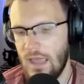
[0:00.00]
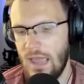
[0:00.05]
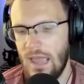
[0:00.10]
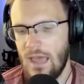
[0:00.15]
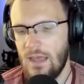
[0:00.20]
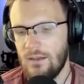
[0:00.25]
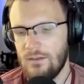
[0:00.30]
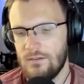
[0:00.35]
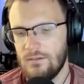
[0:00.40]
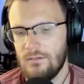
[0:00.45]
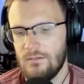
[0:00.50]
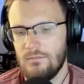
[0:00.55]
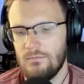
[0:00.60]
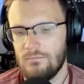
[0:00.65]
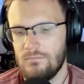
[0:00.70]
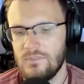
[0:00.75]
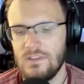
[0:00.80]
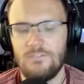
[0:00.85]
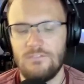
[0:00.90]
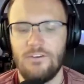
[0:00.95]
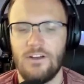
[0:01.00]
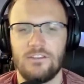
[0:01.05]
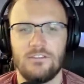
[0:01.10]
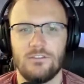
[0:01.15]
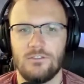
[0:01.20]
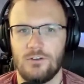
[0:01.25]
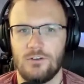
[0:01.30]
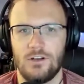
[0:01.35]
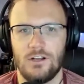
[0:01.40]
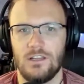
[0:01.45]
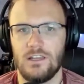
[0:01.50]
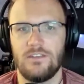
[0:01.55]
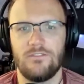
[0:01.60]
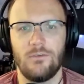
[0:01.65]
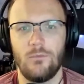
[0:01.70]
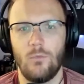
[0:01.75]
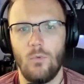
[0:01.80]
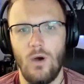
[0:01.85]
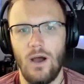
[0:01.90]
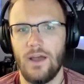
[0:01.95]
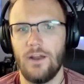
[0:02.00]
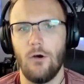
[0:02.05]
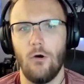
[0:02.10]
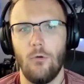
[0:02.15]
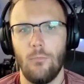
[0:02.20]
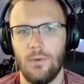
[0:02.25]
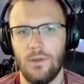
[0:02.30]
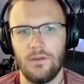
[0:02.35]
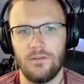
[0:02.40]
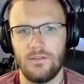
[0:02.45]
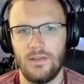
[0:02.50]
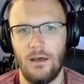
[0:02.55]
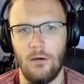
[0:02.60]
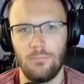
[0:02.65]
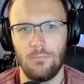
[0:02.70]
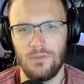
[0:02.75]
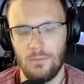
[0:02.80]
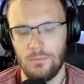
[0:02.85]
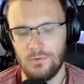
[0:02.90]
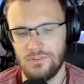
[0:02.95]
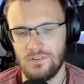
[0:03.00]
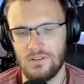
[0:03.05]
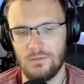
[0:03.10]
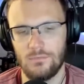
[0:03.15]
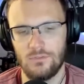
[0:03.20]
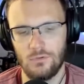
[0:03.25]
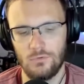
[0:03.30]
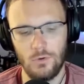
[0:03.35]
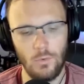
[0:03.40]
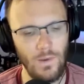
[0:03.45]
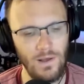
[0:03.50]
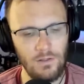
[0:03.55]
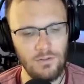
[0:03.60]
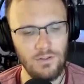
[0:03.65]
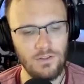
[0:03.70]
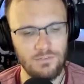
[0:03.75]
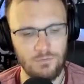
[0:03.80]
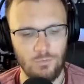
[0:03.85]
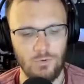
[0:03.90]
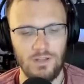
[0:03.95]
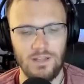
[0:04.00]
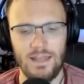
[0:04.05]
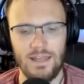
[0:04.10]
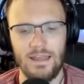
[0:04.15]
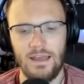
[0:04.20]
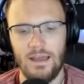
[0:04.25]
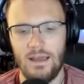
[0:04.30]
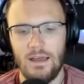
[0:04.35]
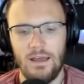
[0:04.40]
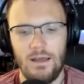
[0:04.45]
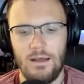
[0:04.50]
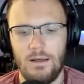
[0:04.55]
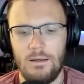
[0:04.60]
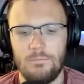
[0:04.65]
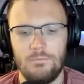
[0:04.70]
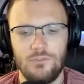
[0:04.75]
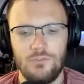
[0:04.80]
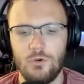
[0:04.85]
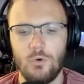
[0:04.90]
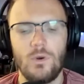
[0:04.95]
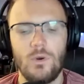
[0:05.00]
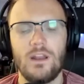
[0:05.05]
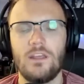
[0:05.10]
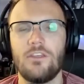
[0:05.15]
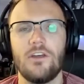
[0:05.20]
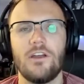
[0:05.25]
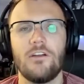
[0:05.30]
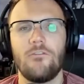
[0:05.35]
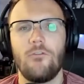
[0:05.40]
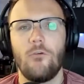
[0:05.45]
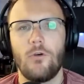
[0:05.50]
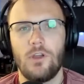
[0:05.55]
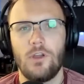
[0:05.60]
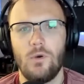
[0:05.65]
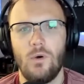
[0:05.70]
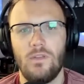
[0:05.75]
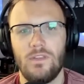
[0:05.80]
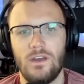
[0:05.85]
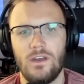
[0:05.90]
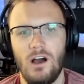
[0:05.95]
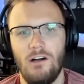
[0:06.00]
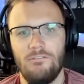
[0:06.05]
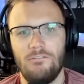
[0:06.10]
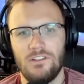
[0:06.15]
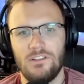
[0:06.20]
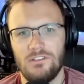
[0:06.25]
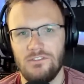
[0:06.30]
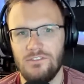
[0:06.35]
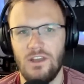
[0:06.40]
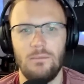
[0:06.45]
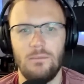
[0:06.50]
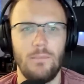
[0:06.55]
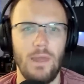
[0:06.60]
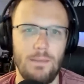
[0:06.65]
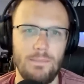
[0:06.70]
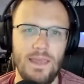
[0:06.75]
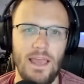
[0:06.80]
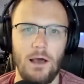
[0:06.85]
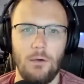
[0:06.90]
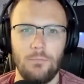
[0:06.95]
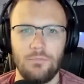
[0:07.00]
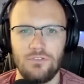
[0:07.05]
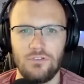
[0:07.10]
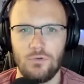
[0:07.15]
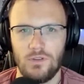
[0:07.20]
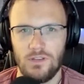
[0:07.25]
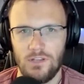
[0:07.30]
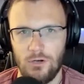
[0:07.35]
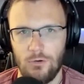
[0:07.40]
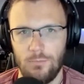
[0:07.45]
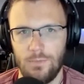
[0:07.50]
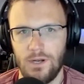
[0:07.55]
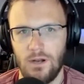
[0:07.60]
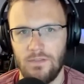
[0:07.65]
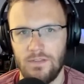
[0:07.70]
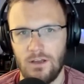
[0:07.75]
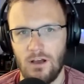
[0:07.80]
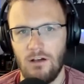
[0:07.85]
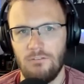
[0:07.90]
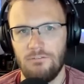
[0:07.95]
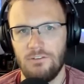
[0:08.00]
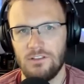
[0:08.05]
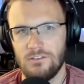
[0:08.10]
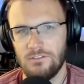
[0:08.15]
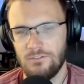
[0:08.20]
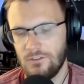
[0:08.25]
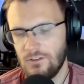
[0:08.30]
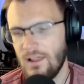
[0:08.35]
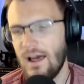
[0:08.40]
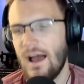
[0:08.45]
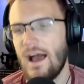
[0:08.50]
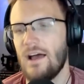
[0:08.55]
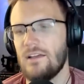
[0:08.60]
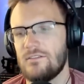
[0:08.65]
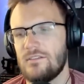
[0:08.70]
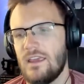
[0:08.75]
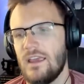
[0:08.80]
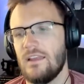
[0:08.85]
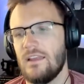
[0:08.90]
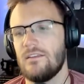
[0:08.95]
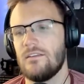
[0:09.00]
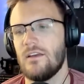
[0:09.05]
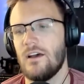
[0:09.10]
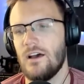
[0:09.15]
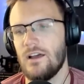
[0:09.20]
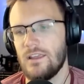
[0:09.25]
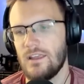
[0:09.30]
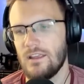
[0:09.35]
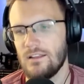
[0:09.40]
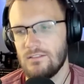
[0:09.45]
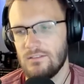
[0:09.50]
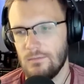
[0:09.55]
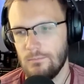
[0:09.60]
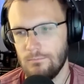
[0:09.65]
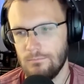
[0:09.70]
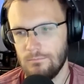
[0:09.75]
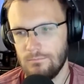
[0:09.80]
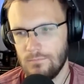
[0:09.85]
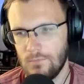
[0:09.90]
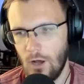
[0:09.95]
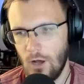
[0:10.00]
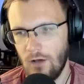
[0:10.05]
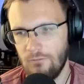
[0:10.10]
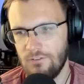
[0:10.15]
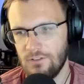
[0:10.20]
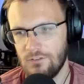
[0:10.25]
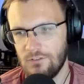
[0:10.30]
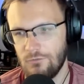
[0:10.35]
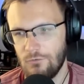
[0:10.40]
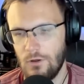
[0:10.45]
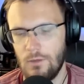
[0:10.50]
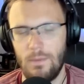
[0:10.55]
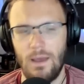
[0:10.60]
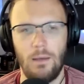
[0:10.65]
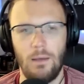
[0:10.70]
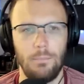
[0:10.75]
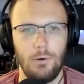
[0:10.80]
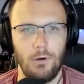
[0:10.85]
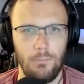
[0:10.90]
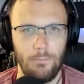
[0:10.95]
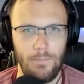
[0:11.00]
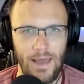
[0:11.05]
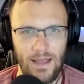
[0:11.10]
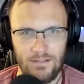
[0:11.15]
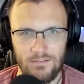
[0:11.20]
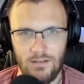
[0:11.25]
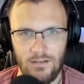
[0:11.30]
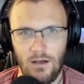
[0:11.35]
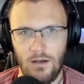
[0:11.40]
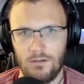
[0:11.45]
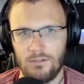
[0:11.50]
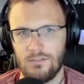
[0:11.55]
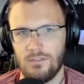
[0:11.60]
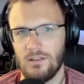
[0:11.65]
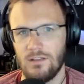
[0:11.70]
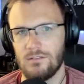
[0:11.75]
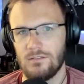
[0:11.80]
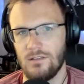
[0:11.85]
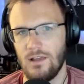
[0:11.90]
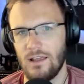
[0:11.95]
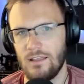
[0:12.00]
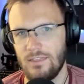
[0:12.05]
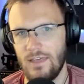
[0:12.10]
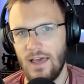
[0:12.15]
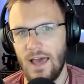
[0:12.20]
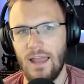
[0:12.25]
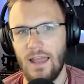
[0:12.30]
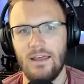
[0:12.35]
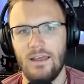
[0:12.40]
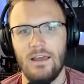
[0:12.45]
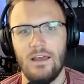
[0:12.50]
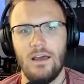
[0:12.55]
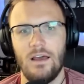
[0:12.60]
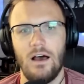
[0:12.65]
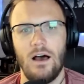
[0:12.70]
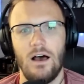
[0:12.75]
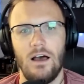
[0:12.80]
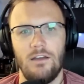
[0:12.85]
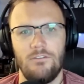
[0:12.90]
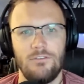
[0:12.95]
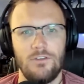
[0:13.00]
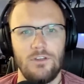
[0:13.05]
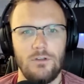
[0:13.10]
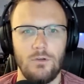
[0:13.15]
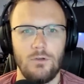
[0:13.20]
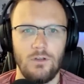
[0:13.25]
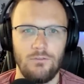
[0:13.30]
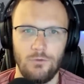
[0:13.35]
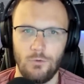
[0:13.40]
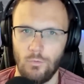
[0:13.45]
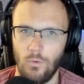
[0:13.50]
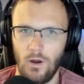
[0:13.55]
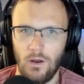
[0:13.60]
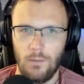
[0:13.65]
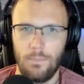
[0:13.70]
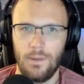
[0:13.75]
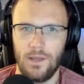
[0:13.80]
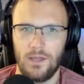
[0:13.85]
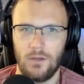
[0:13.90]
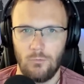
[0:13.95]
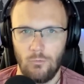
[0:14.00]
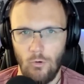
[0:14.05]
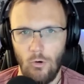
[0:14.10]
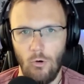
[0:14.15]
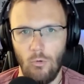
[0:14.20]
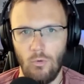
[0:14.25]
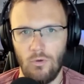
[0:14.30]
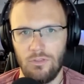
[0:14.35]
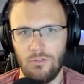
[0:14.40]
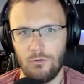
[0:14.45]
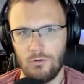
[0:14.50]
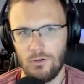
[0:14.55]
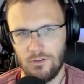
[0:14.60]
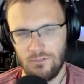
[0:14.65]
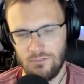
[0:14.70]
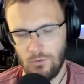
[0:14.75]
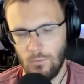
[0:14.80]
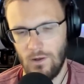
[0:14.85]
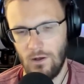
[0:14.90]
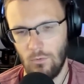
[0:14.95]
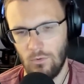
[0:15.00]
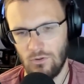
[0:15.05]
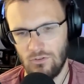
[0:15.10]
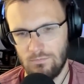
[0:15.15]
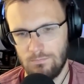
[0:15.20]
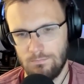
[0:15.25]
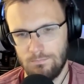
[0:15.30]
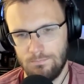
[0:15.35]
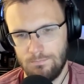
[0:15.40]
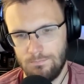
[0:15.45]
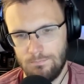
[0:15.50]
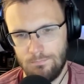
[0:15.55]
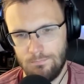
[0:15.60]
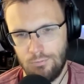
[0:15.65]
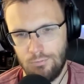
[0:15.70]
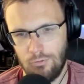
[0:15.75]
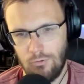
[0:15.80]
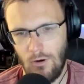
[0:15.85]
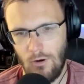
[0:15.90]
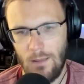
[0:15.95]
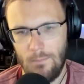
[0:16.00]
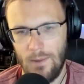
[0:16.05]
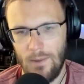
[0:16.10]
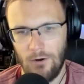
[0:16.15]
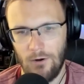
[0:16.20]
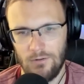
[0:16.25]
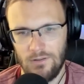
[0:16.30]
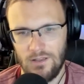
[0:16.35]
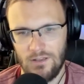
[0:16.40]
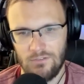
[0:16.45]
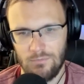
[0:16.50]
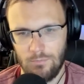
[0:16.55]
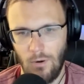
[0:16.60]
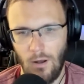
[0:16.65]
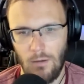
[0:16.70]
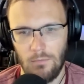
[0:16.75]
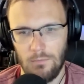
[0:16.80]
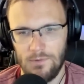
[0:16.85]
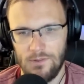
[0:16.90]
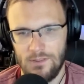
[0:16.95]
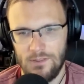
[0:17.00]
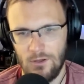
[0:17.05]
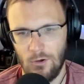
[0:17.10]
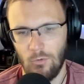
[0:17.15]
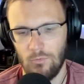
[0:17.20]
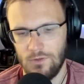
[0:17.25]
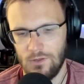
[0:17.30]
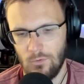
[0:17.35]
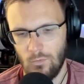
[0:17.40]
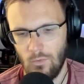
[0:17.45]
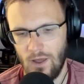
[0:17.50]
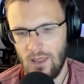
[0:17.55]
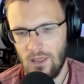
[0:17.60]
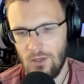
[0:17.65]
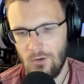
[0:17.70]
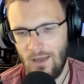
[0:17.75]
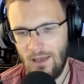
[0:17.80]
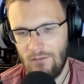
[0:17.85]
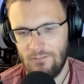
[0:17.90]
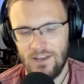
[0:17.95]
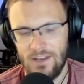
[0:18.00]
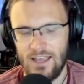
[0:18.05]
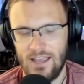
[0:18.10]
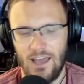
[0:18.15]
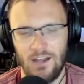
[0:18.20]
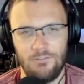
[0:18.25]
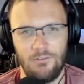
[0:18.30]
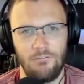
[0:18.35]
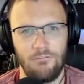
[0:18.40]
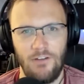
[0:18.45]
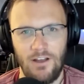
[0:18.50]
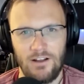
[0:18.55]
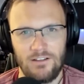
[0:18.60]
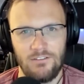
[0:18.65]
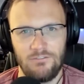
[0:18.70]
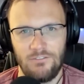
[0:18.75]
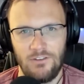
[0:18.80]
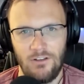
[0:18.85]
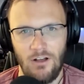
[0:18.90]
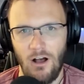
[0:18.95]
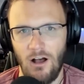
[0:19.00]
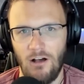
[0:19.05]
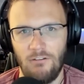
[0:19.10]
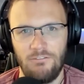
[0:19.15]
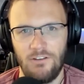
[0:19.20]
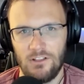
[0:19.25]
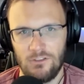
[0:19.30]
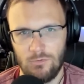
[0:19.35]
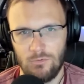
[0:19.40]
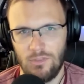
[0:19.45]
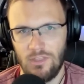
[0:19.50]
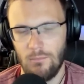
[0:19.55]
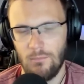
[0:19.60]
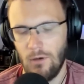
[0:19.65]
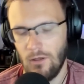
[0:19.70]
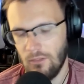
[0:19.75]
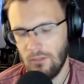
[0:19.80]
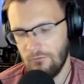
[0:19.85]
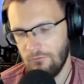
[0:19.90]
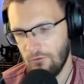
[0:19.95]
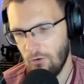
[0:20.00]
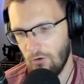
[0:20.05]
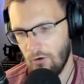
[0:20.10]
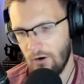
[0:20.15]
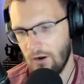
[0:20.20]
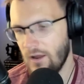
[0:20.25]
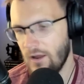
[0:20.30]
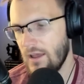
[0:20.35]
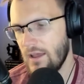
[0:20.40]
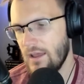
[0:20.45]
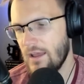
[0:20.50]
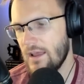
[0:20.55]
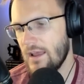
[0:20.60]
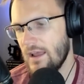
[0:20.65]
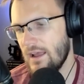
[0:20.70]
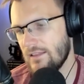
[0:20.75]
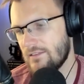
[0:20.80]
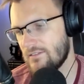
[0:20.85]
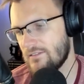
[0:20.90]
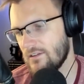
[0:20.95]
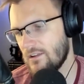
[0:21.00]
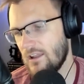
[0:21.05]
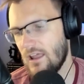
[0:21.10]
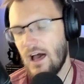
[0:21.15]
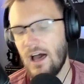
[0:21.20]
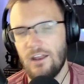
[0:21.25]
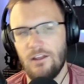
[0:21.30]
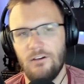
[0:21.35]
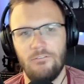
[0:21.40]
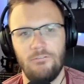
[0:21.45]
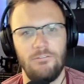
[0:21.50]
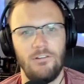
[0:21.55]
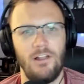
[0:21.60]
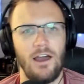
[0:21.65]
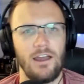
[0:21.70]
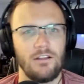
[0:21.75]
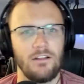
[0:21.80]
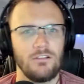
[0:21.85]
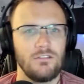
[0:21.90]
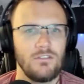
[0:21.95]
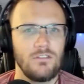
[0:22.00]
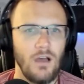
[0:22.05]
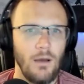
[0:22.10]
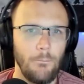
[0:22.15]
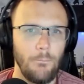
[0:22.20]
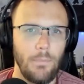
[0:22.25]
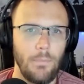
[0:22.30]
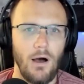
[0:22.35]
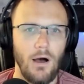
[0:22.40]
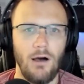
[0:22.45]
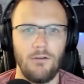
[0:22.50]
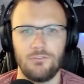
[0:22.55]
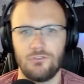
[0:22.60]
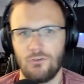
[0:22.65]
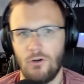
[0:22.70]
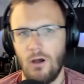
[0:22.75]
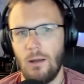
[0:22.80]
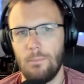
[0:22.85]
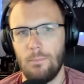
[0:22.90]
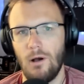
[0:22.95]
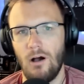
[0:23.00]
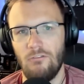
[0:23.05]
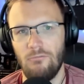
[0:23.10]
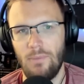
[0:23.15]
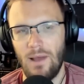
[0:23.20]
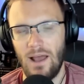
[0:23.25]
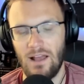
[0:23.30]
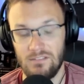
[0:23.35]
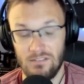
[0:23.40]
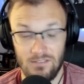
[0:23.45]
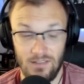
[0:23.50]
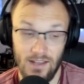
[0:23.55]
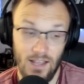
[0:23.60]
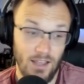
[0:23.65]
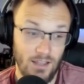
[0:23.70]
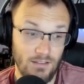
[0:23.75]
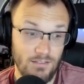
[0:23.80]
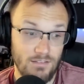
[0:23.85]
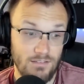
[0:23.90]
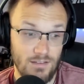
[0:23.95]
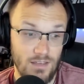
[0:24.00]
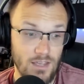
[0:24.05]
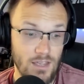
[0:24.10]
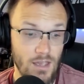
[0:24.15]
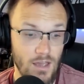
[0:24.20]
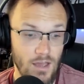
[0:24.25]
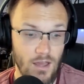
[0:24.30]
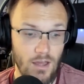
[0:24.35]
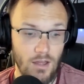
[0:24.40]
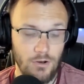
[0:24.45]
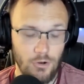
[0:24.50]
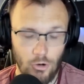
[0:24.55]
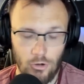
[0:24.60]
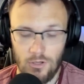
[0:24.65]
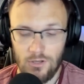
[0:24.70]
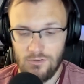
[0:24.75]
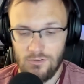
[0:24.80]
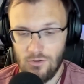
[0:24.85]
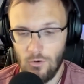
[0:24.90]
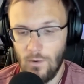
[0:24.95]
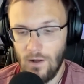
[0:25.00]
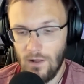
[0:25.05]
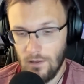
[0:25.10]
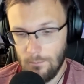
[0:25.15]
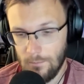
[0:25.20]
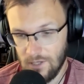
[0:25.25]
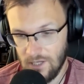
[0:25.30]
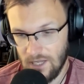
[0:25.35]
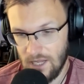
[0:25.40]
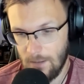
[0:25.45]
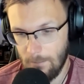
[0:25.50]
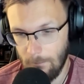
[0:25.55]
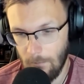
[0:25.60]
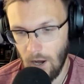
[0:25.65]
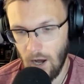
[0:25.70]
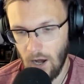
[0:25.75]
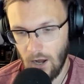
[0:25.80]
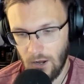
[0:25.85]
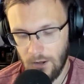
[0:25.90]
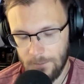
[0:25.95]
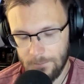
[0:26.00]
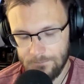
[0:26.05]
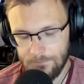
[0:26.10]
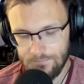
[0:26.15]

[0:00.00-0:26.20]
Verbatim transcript: and defenses are going to leave him wide open to help double team. So Noel doesn't really do anything for you on the offensive end, maybe helps you a little bit on the offensive glass, can uh, get some offensive rebound, put back dunks, things like that. Uh, if you if you run a pick and roll with Nerlens Noel, which primarily is probably the only way you have any kind of effective offense with him on the floor. It's a lot of like dump off, drop off passes. Like I could see Nerlens Noel and Malik Monk